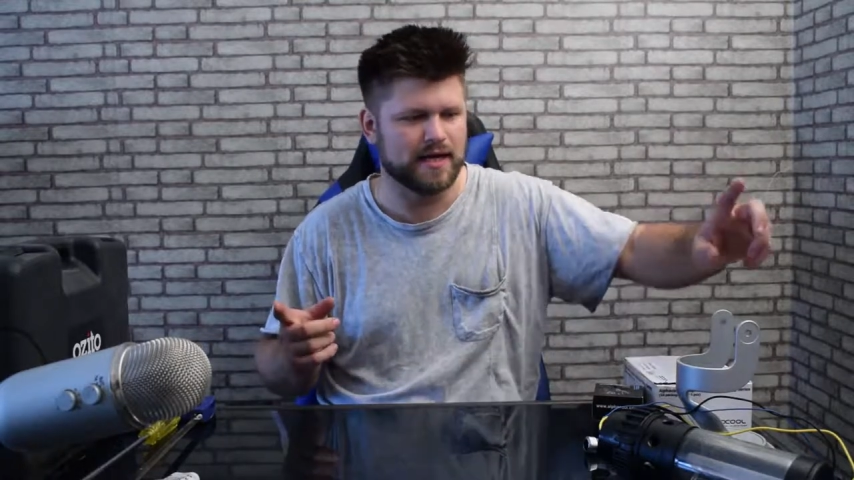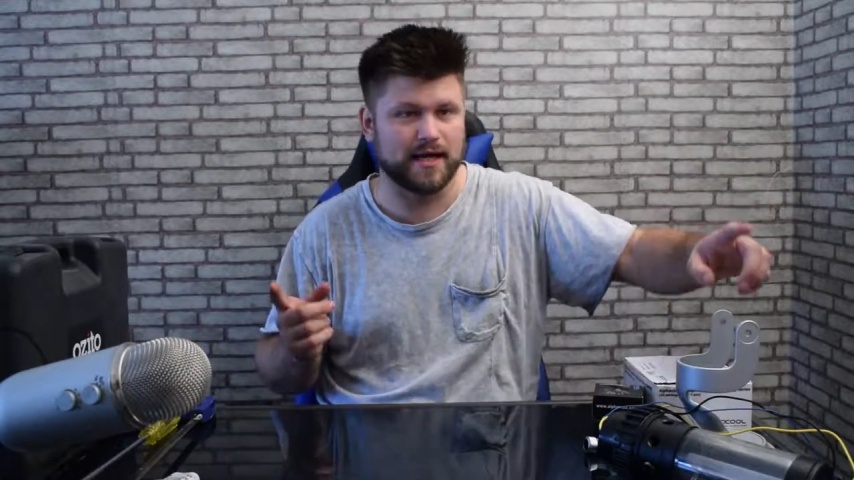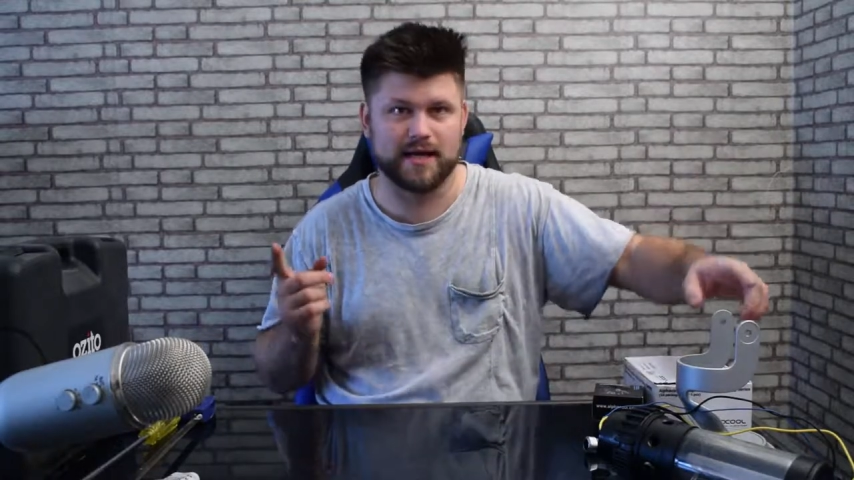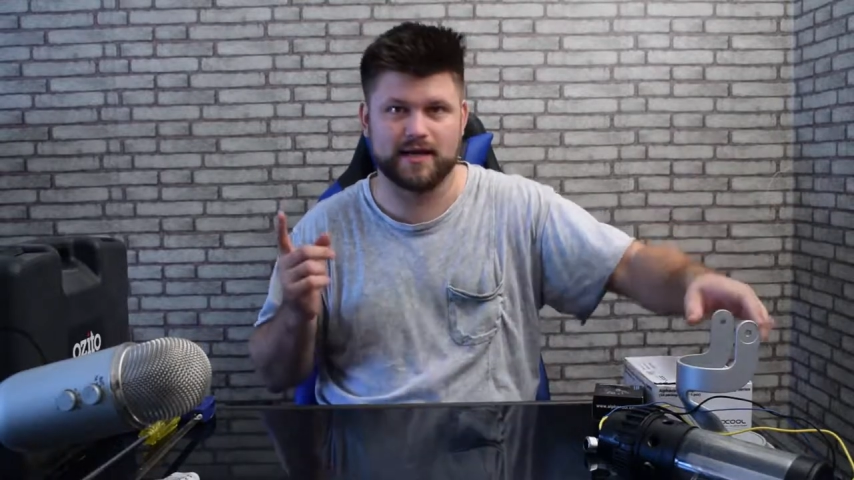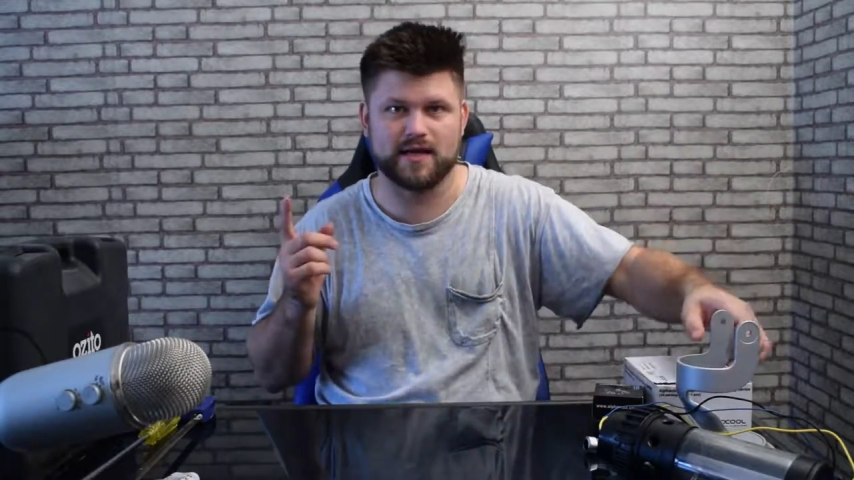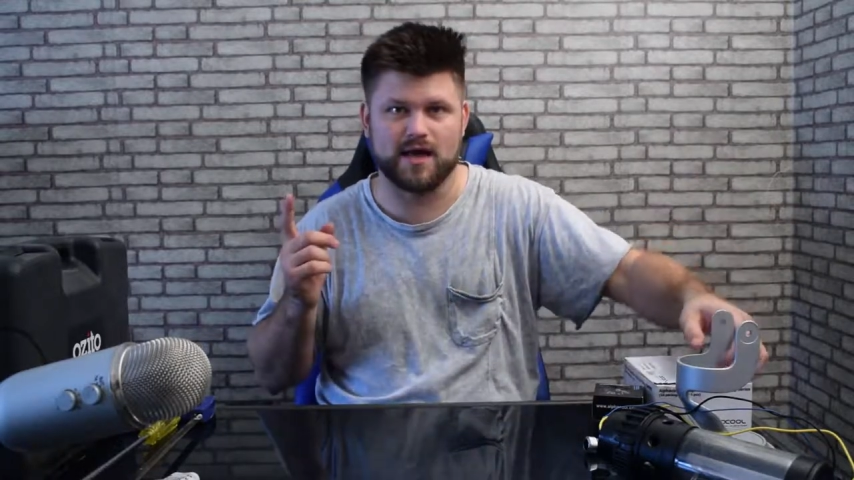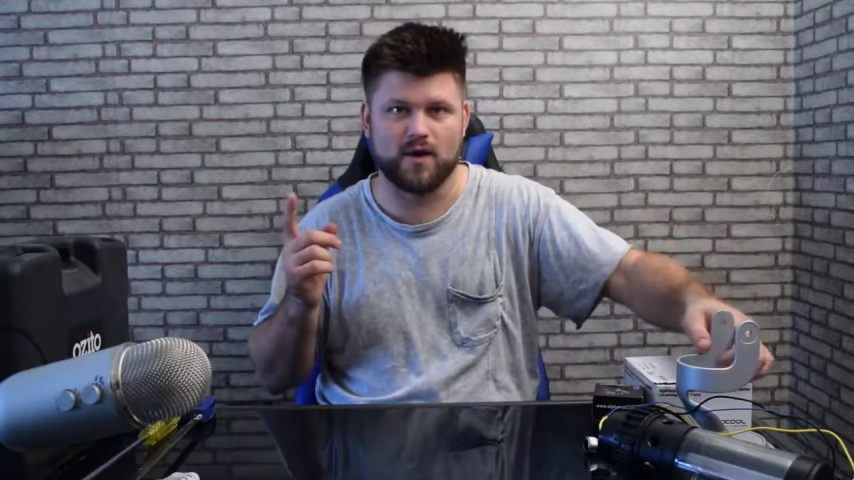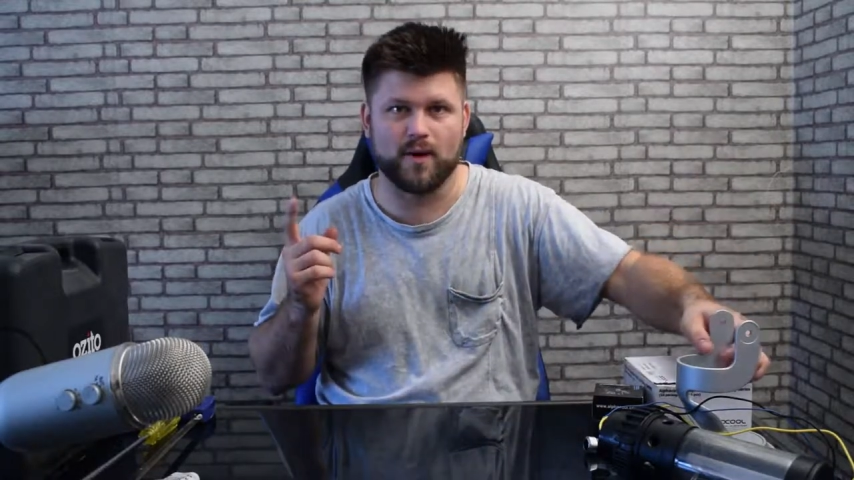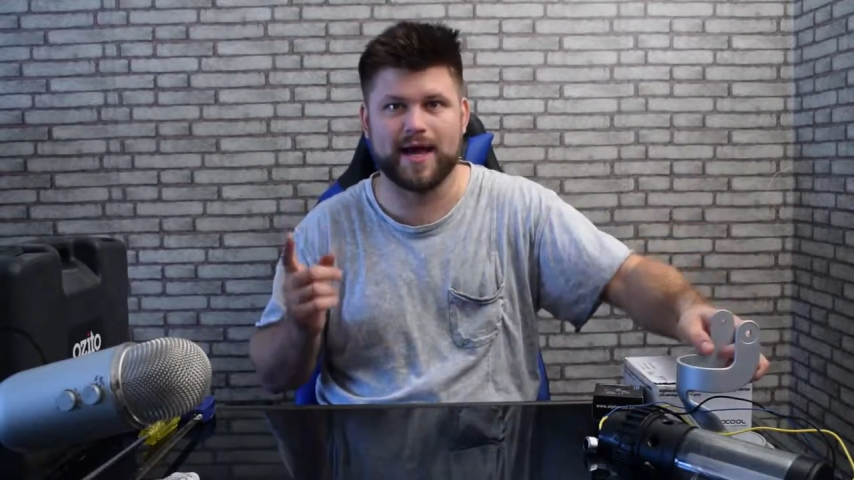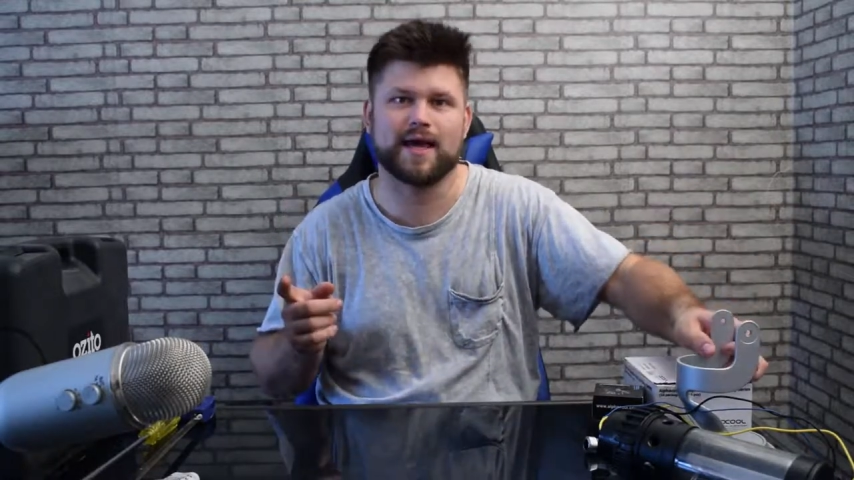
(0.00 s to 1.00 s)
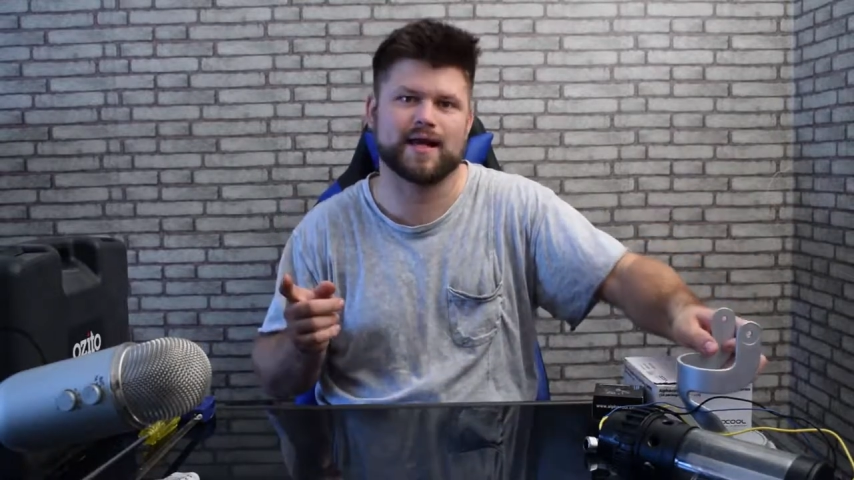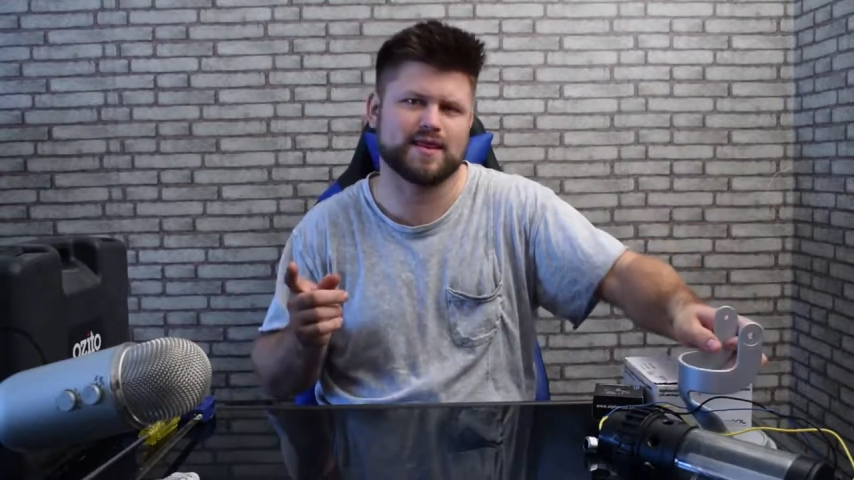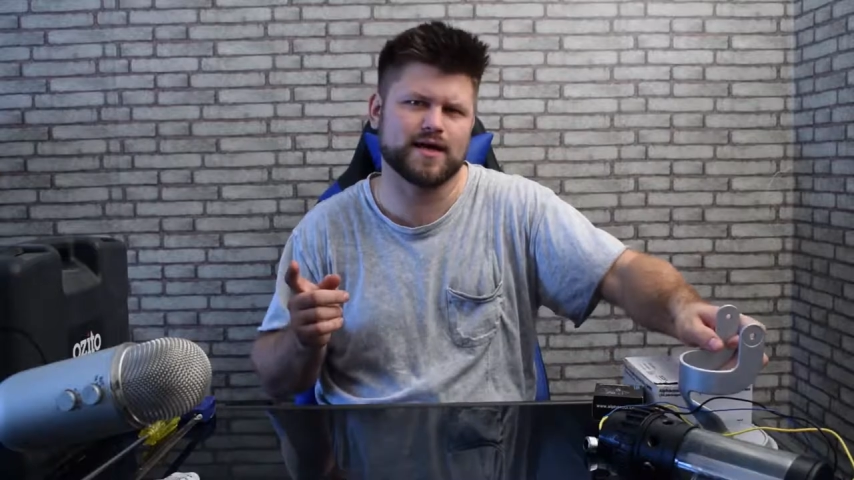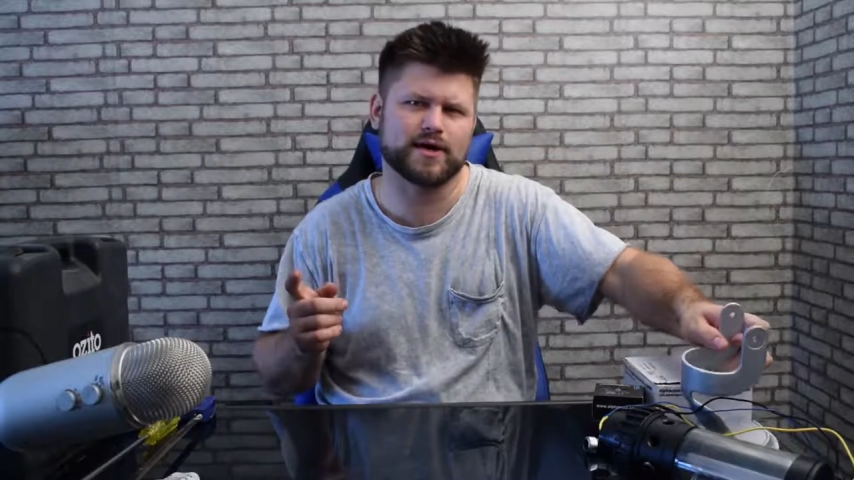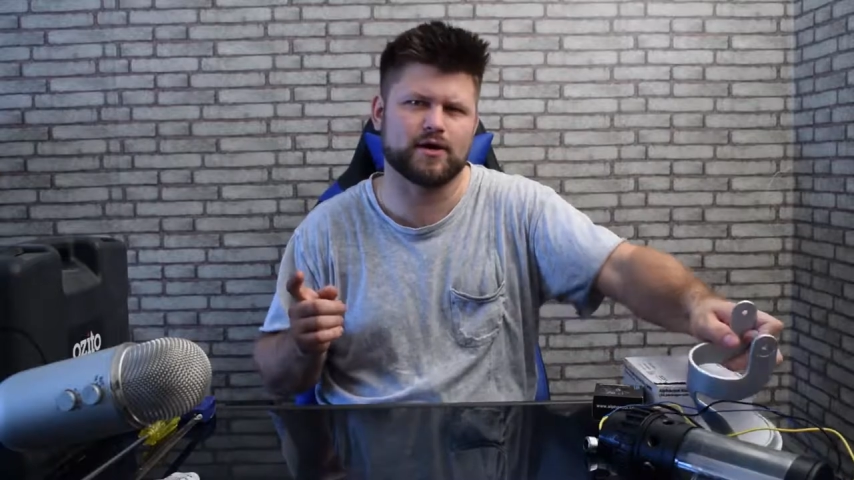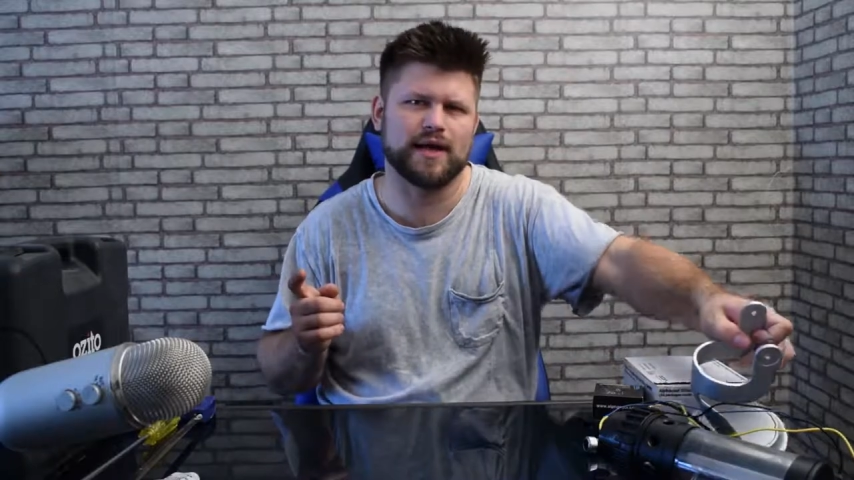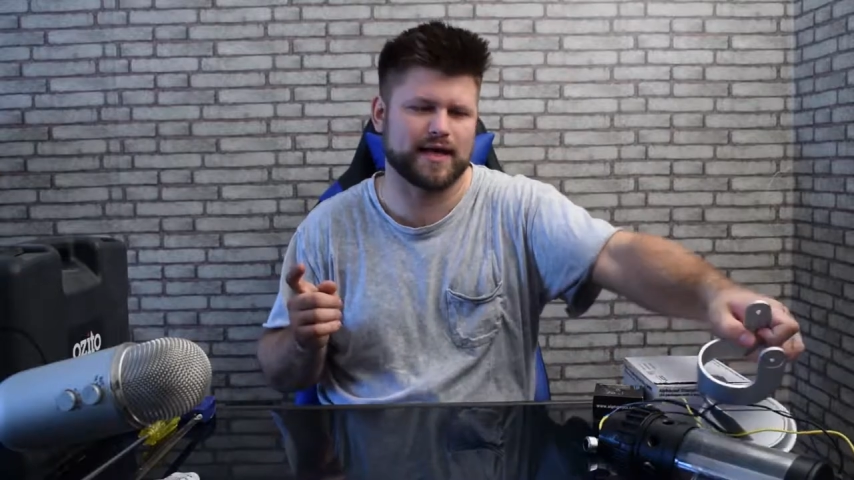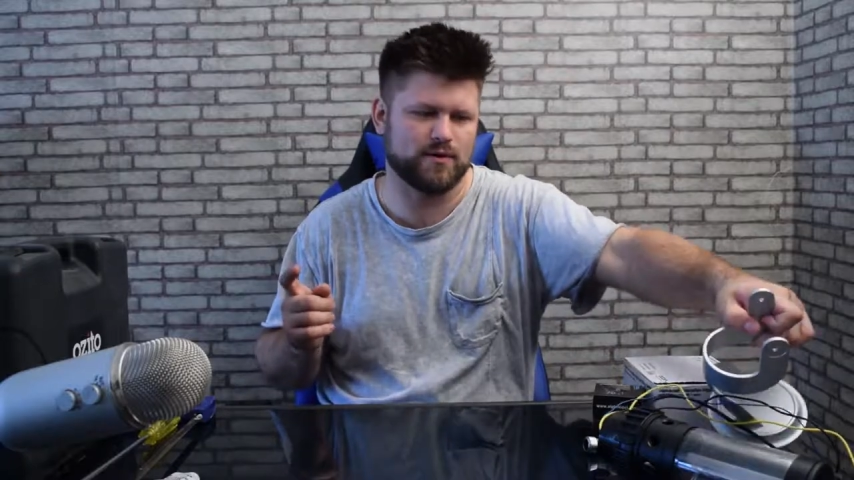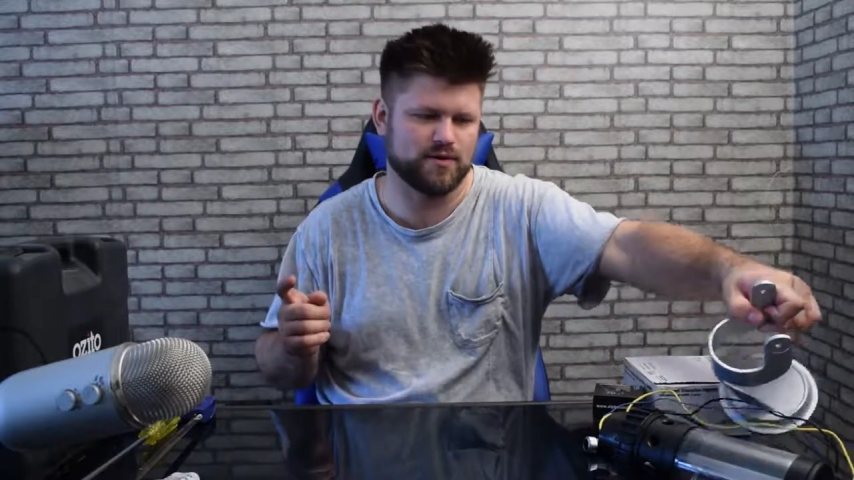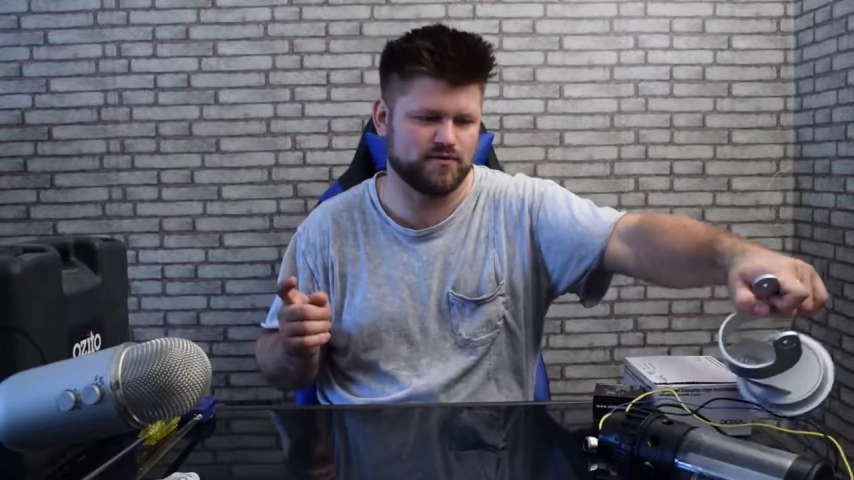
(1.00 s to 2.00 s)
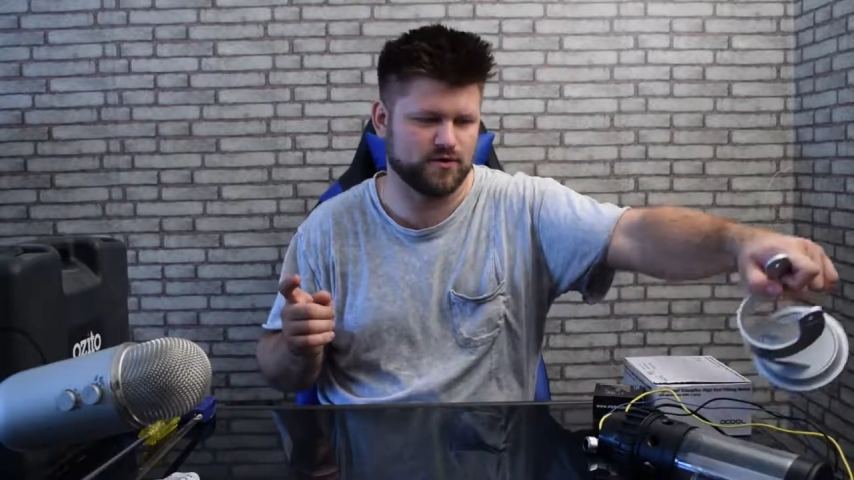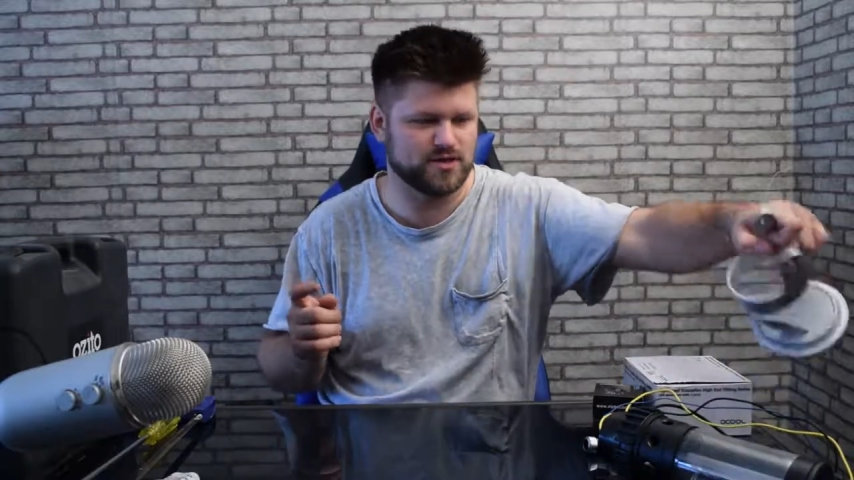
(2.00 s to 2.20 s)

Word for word: in a way, and I think I got lucky with a few.